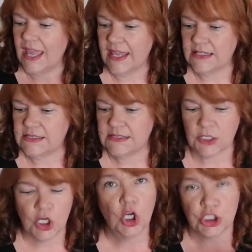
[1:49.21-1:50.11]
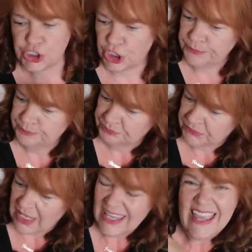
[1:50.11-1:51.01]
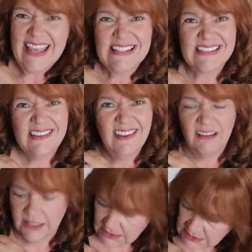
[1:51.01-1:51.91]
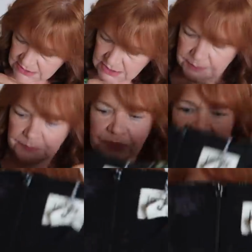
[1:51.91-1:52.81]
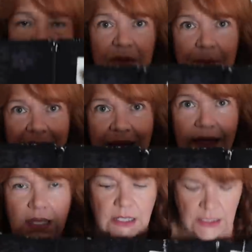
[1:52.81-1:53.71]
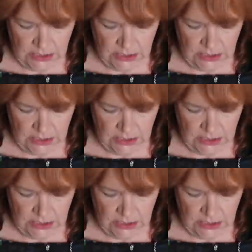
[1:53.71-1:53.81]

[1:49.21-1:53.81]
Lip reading: It's cotton, it's lined, zip at the back,